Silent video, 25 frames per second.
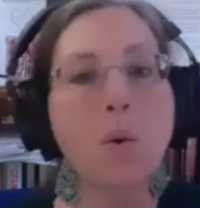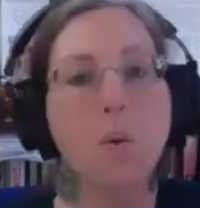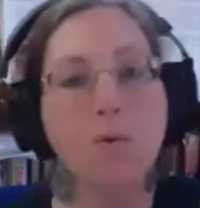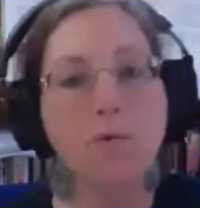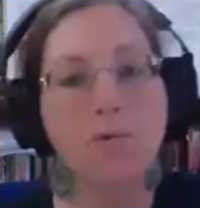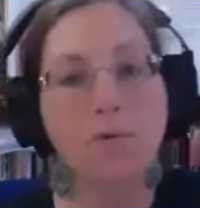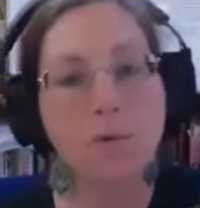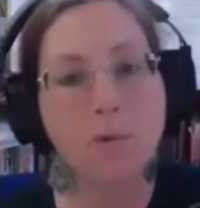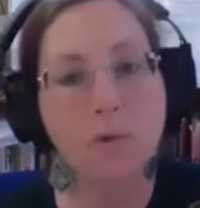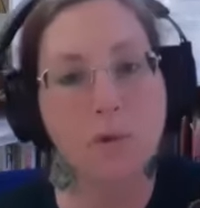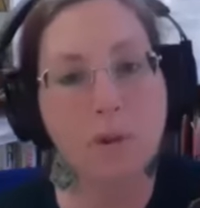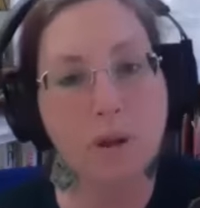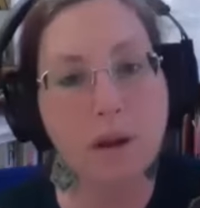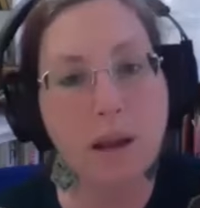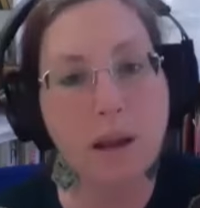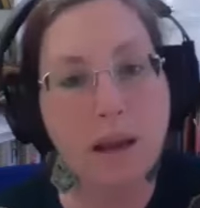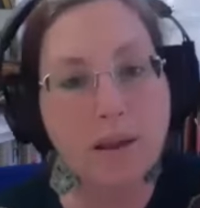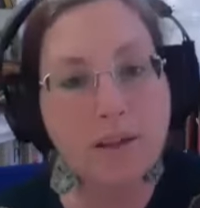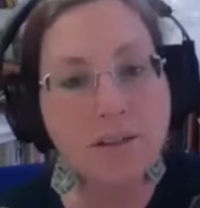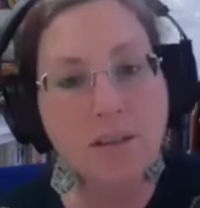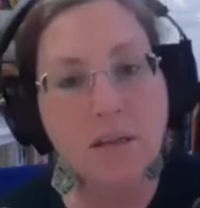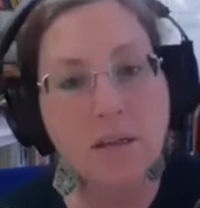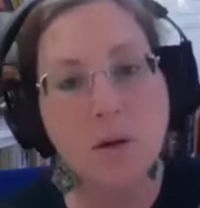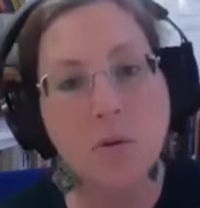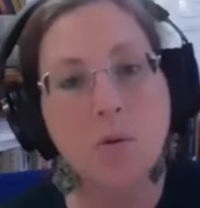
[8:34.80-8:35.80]
for the
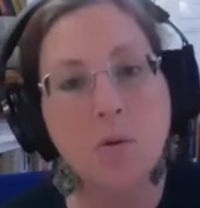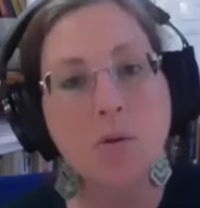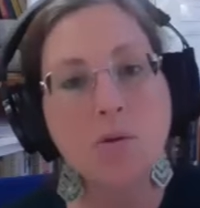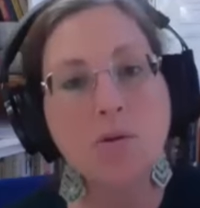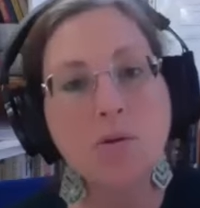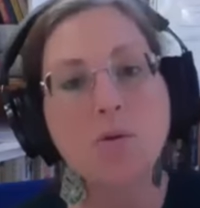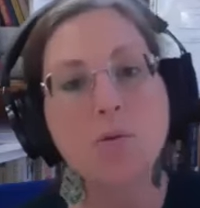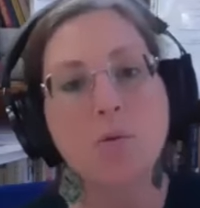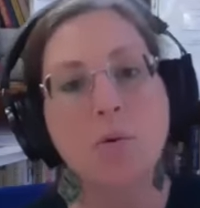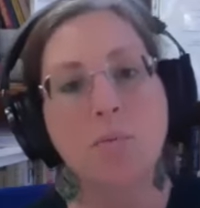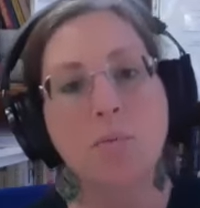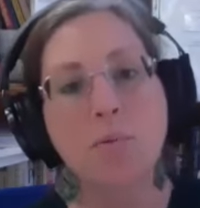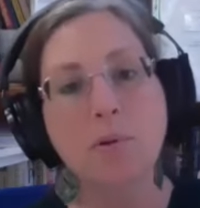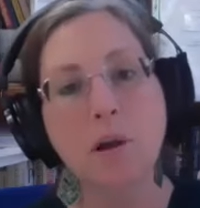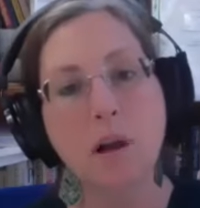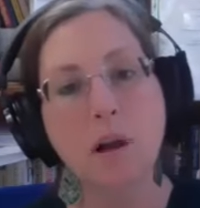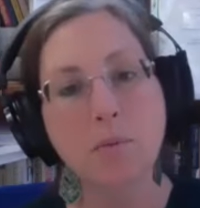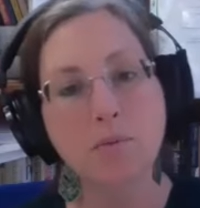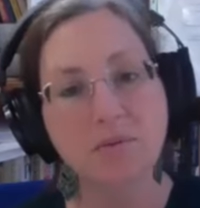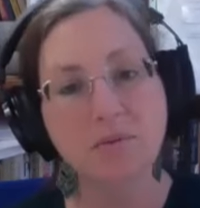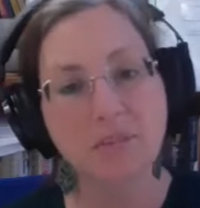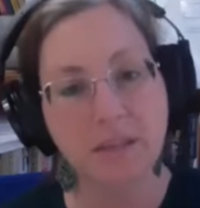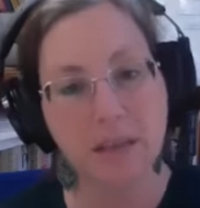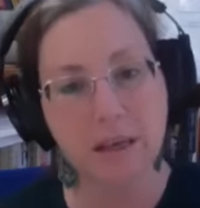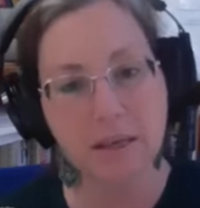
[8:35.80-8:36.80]
next year or two, it
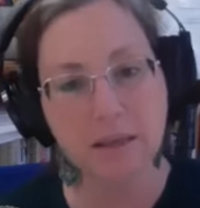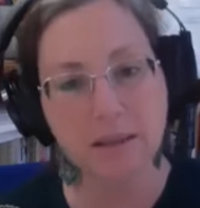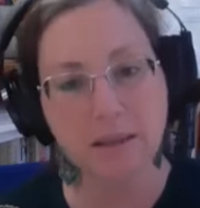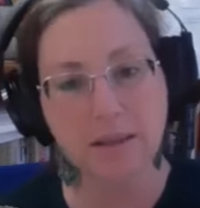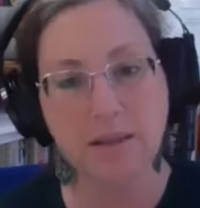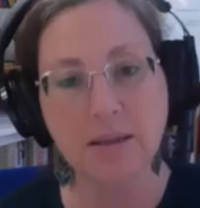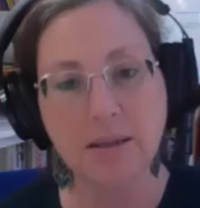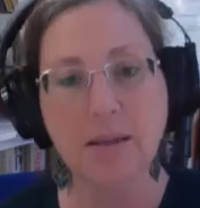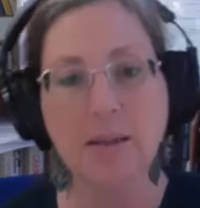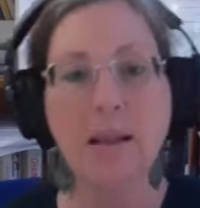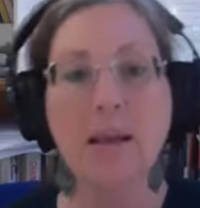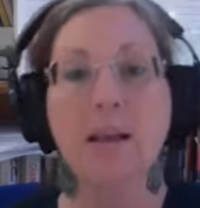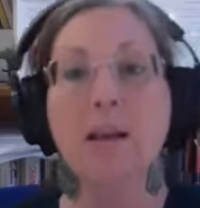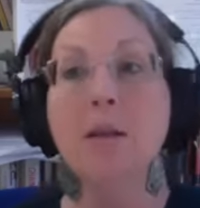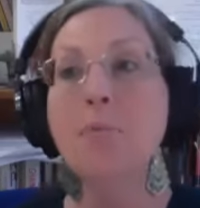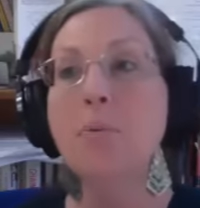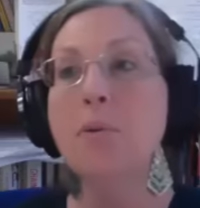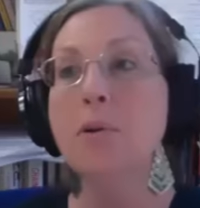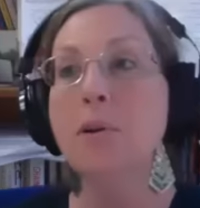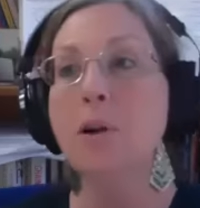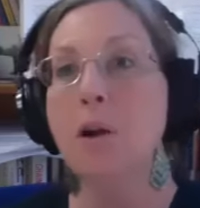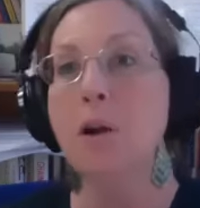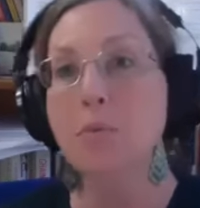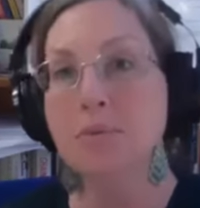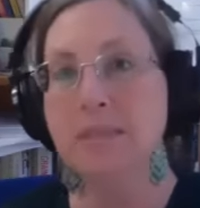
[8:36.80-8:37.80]
becomes this, and then it
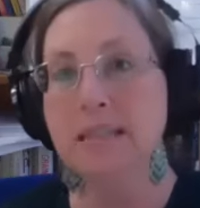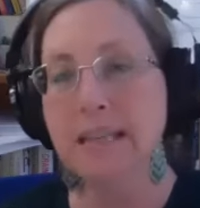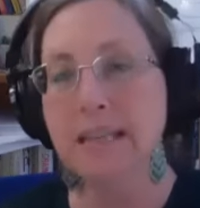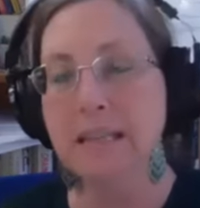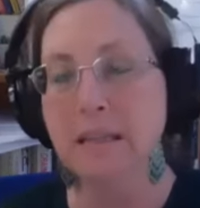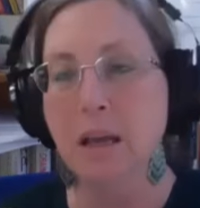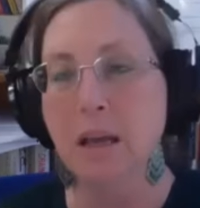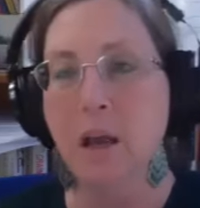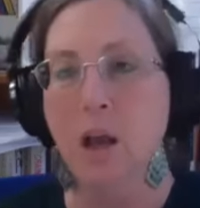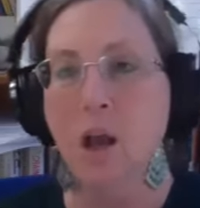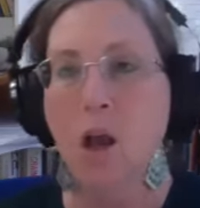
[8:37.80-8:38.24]
becomes this.